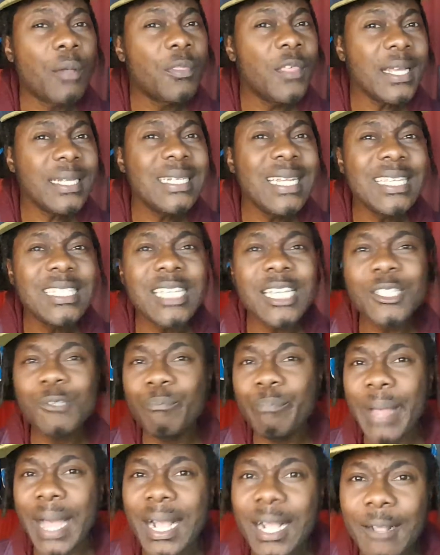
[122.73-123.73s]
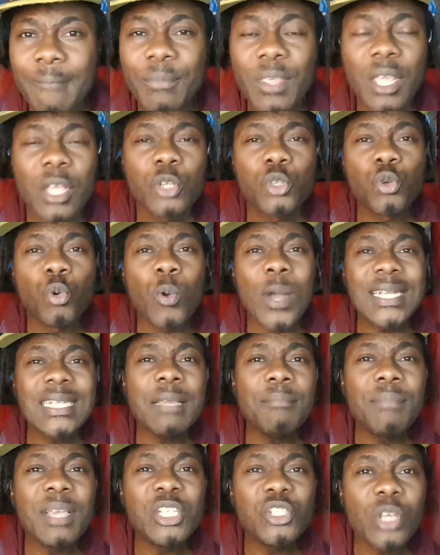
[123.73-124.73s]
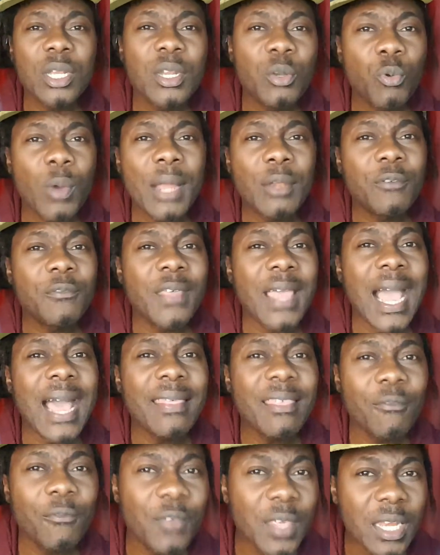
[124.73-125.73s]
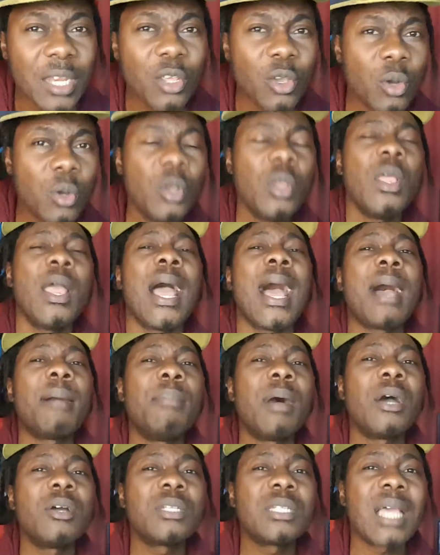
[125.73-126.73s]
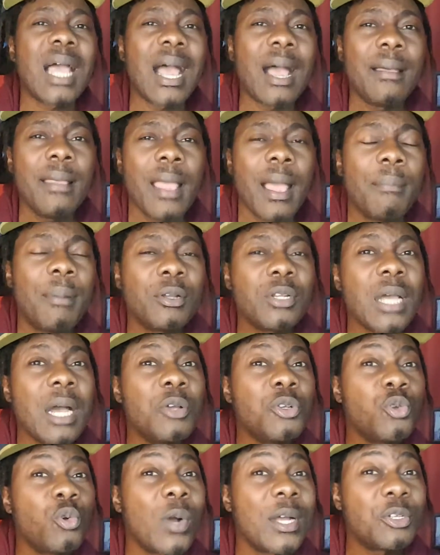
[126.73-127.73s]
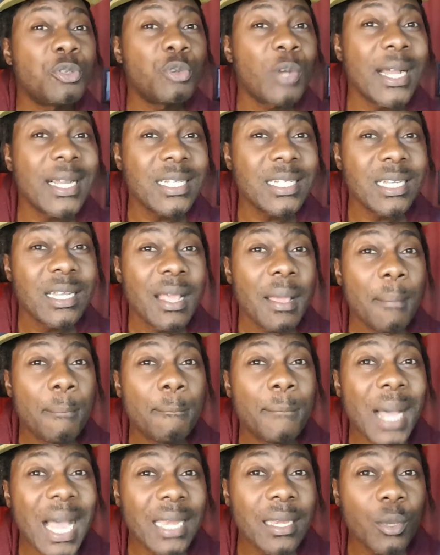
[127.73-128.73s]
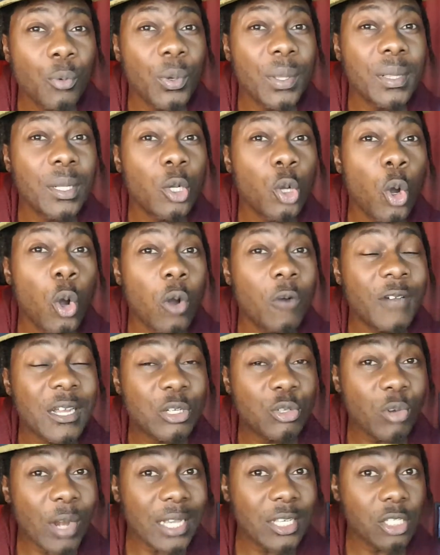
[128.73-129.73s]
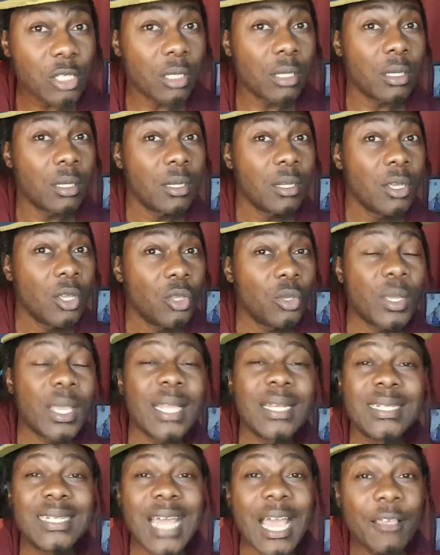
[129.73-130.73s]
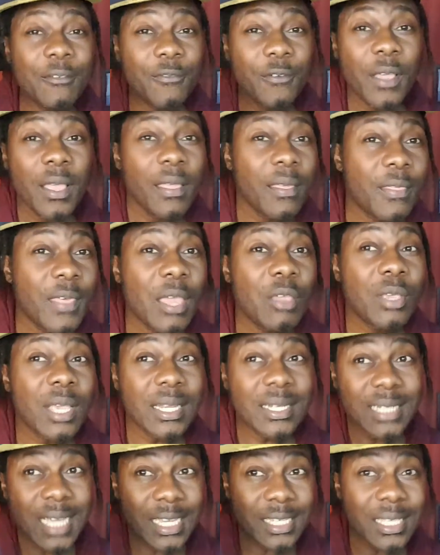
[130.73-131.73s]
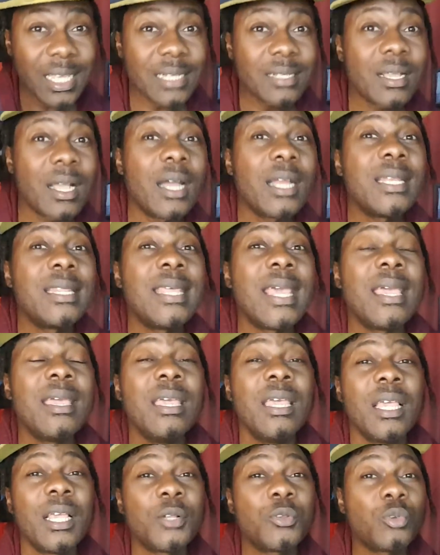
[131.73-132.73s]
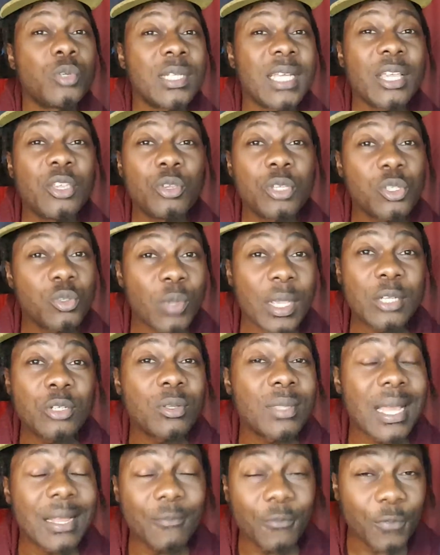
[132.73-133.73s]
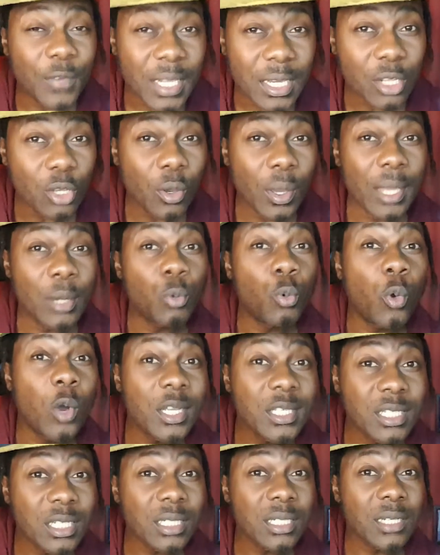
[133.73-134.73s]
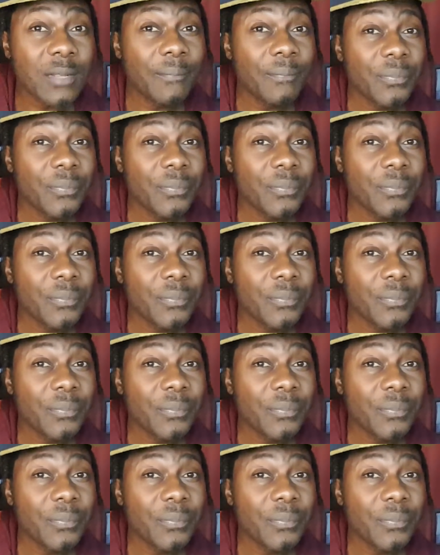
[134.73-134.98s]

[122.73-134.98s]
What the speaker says: that takes us back to what I mentioned in one of the other video about how to attract money with the law of attraction. You can dive there, you can touch that card there. It will take you straight to that video and watch it.